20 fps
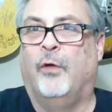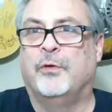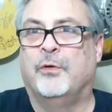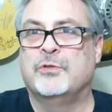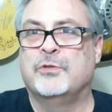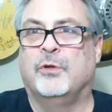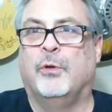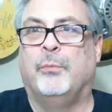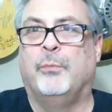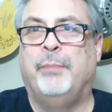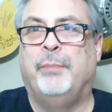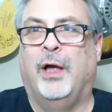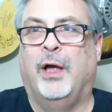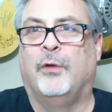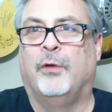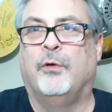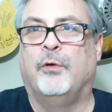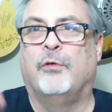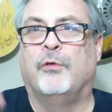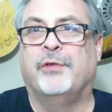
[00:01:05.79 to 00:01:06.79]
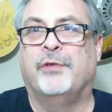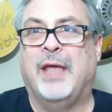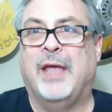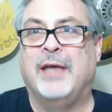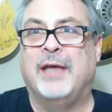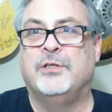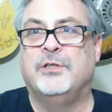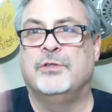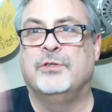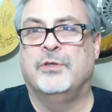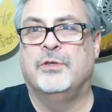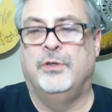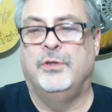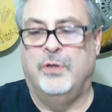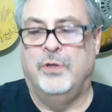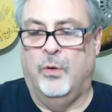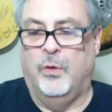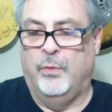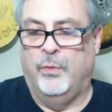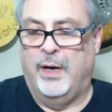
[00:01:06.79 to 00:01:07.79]
There's a little bell notification so you
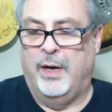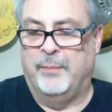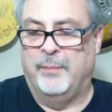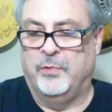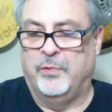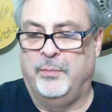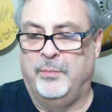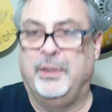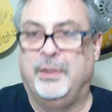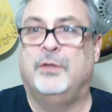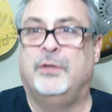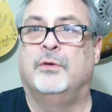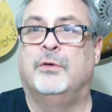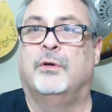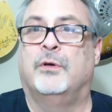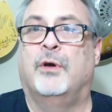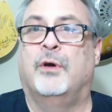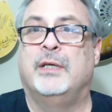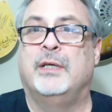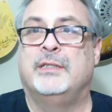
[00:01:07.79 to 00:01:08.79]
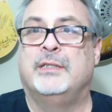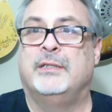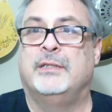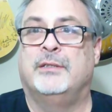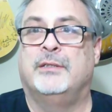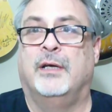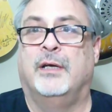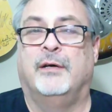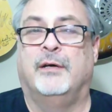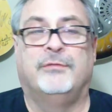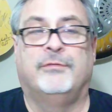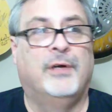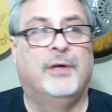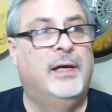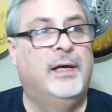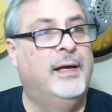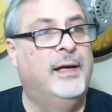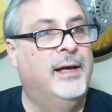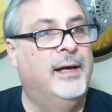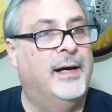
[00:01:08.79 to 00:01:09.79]
know when I'm going to be doing crazy stuff.
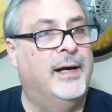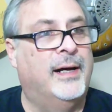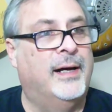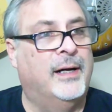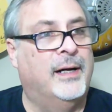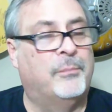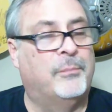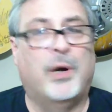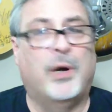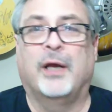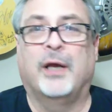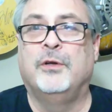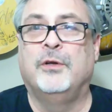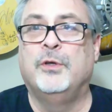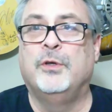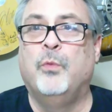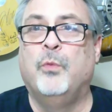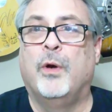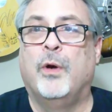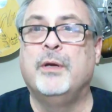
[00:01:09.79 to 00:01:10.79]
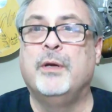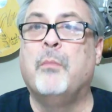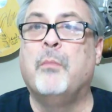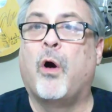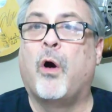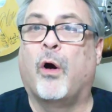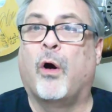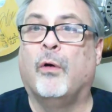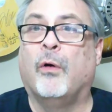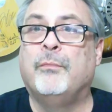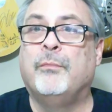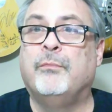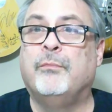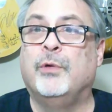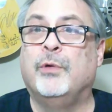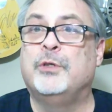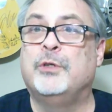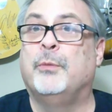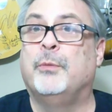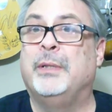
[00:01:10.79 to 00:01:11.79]
Probably going to do one tomorrow,
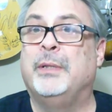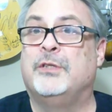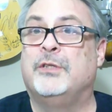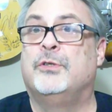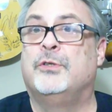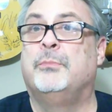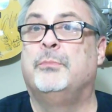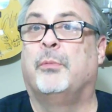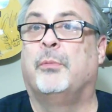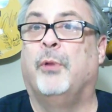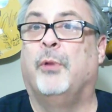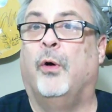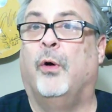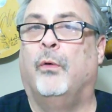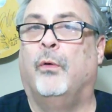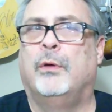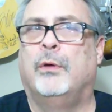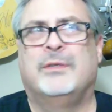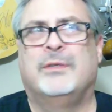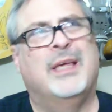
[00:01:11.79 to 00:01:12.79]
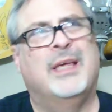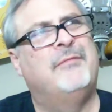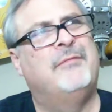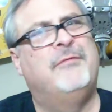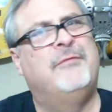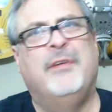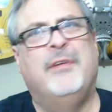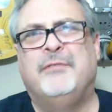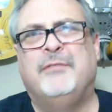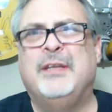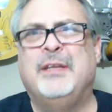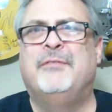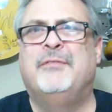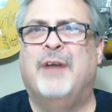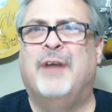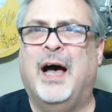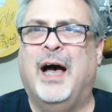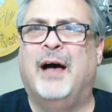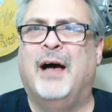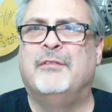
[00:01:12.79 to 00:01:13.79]
which will be Super Bowl. It's at
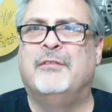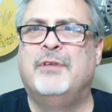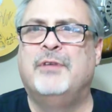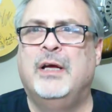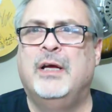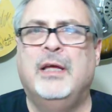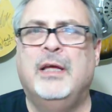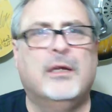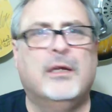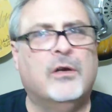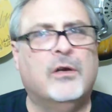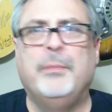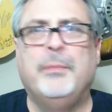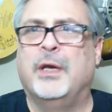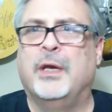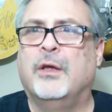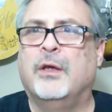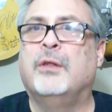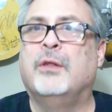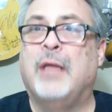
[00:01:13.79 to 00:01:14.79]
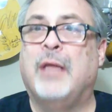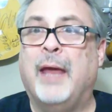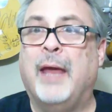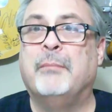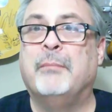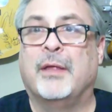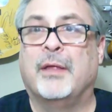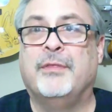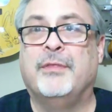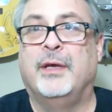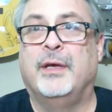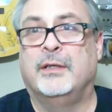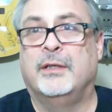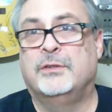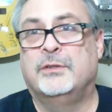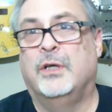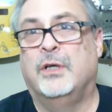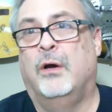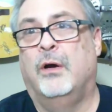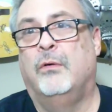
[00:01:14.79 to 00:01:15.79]
55. Going to be a good game, I think.
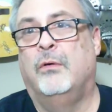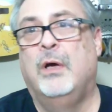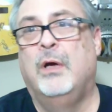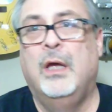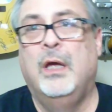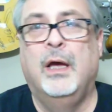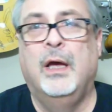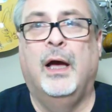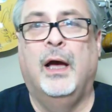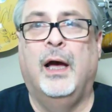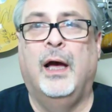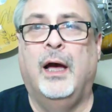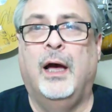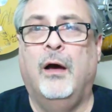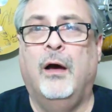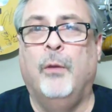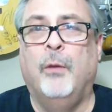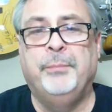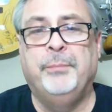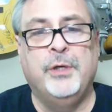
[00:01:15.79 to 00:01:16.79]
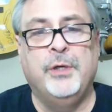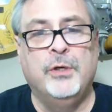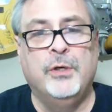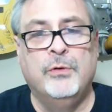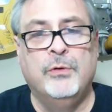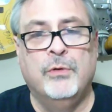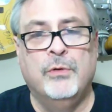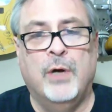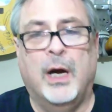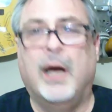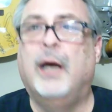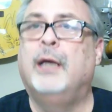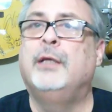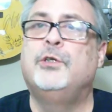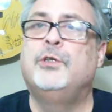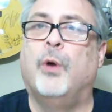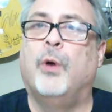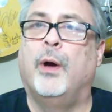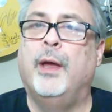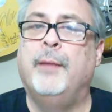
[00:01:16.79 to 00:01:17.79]
So I hope you
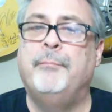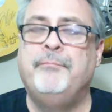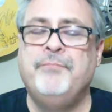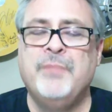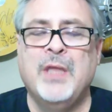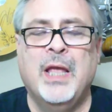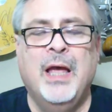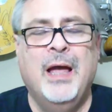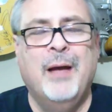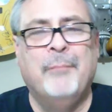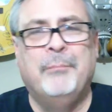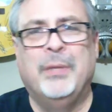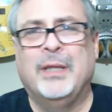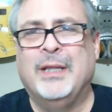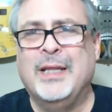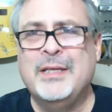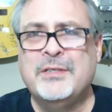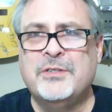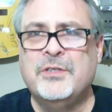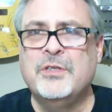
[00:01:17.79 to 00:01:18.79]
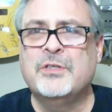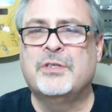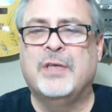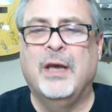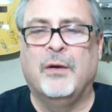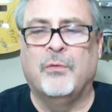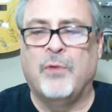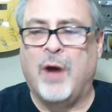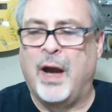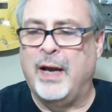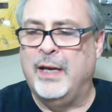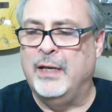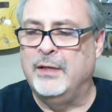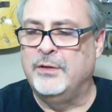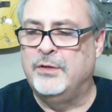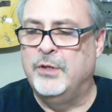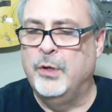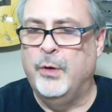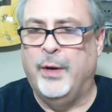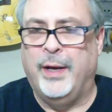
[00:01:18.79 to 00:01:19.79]
enjoy it. But let's just get right
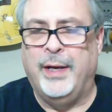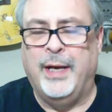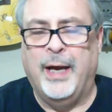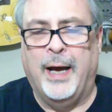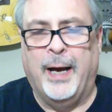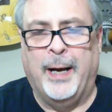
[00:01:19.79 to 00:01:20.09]
into it.